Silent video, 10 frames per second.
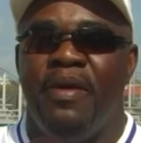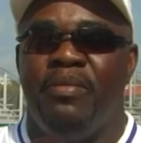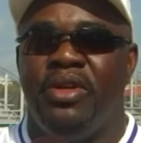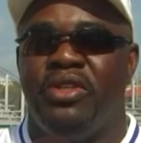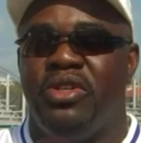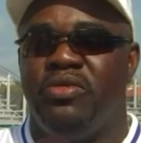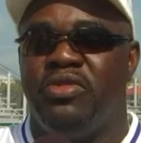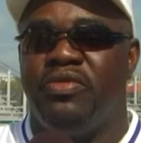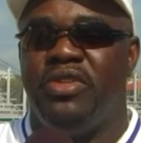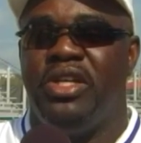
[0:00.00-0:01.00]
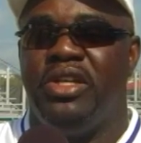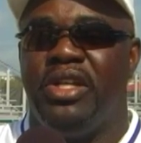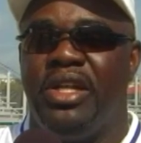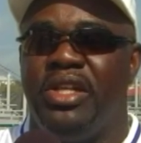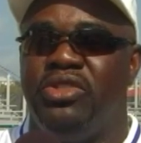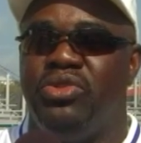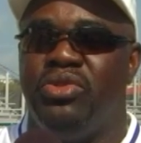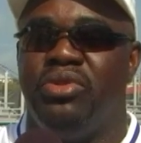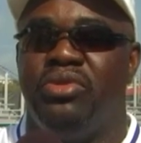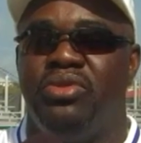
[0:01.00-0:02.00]
but in terms of taking the athletes
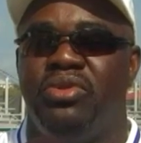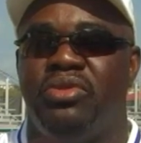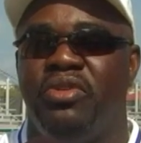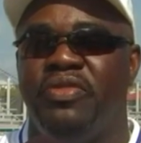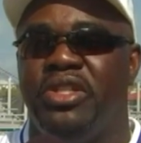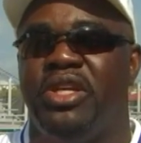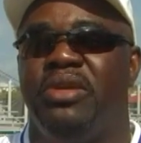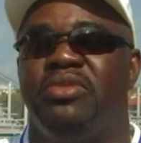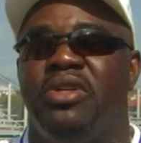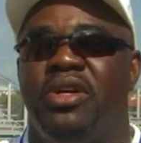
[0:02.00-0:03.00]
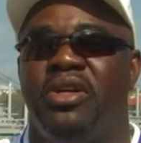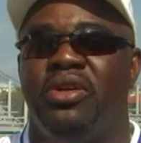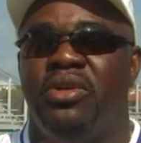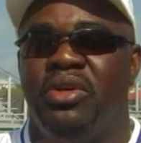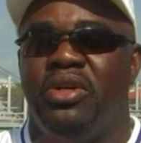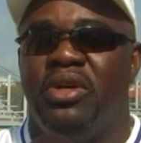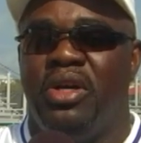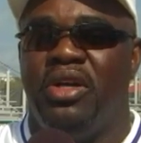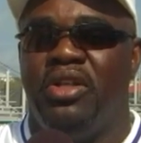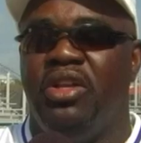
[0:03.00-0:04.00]
to the Carifta Games,
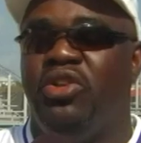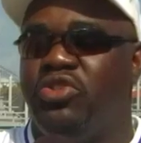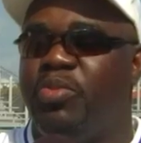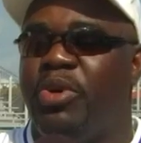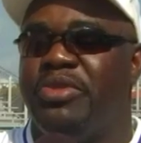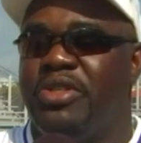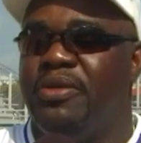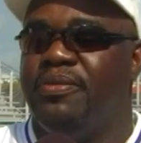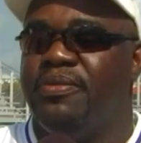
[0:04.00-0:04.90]
it looks promising.